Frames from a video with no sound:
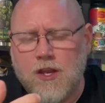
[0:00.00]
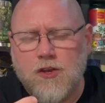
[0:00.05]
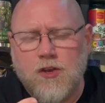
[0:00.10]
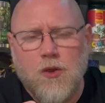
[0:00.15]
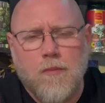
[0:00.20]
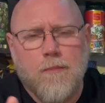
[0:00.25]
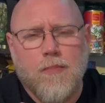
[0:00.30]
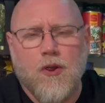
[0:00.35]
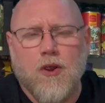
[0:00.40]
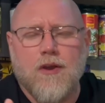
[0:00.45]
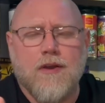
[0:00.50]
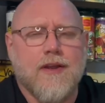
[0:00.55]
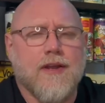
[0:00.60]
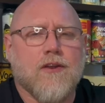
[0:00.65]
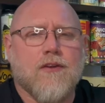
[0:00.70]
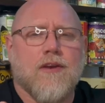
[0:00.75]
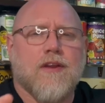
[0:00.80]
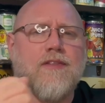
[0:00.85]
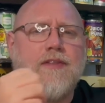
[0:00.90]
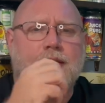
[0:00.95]
No
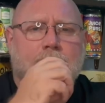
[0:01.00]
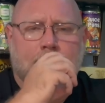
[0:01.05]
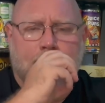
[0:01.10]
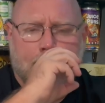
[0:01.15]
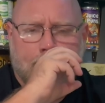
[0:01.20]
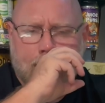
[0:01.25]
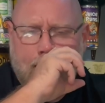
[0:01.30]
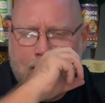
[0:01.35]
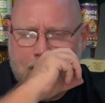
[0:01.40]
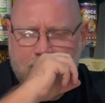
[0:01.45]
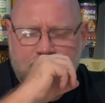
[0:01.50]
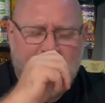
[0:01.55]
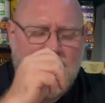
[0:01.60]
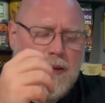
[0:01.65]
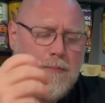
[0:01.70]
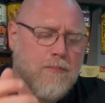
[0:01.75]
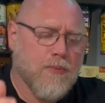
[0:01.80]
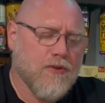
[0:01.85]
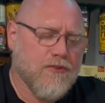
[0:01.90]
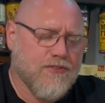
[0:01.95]
burning or anything like that. It's
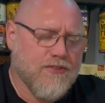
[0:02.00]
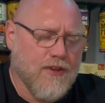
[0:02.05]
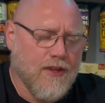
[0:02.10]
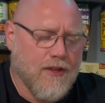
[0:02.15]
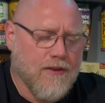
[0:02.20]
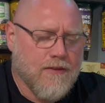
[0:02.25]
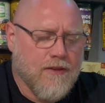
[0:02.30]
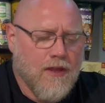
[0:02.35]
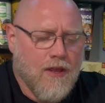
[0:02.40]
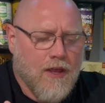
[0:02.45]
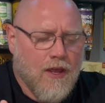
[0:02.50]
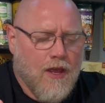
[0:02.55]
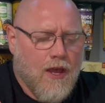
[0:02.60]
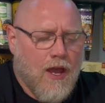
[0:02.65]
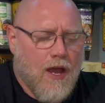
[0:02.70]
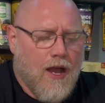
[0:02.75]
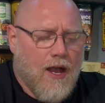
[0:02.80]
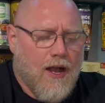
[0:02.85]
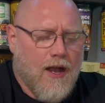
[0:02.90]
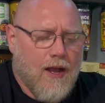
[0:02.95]
eight percent.
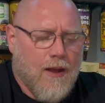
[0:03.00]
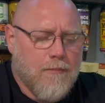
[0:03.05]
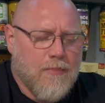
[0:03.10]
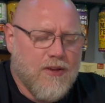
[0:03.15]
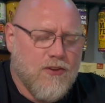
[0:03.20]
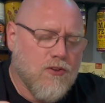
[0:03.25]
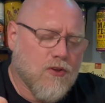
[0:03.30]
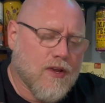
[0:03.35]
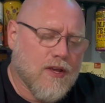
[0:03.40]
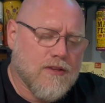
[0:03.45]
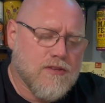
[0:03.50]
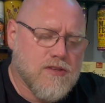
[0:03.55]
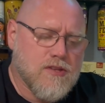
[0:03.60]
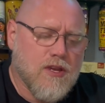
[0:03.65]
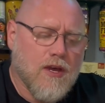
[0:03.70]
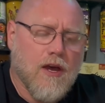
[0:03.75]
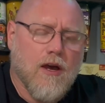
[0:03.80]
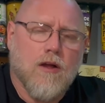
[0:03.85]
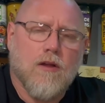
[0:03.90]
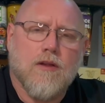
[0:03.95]
Um, but you can
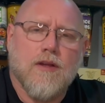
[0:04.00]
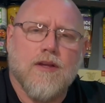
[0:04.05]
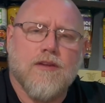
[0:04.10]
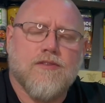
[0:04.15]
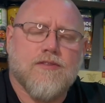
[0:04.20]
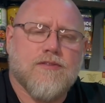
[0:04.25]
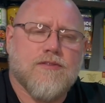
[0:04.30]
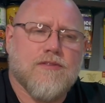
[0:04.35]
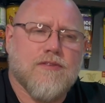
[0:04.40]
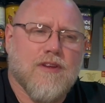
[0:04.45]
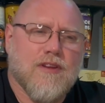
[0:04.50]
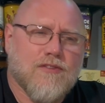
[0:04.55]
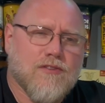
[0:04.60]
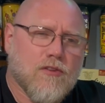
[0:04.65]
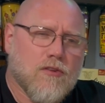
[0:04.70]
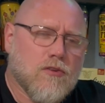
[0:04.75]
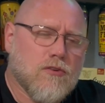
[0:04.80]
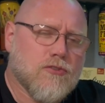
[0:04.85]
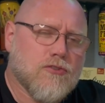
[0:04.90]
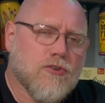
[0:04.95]
tell it's it's
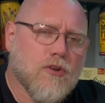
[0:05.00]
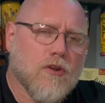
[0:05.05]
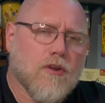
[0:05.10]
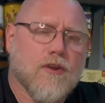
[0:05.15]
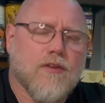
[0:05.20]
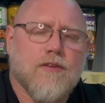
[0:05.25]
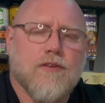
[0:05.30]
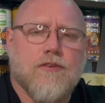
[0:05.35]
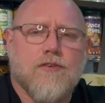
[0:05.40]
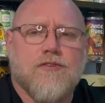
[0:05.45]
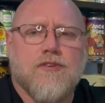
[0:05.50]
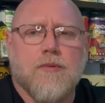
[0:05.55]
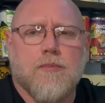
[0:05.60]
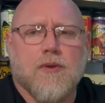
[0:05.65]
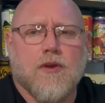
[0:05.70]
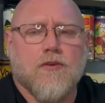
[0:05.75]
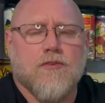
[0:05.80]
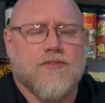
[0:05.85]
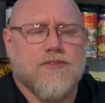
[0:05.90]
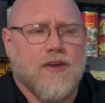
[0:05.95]
a little stronger than your
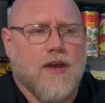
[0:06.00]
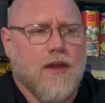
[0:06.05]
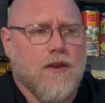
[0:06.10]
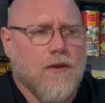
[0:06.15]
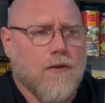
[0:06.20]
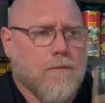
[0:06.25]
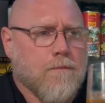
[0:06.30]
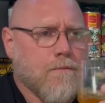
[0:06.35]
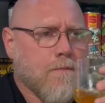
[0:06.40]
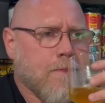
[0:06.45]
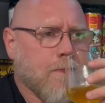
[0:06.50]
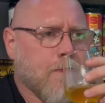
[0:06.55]
typical cider.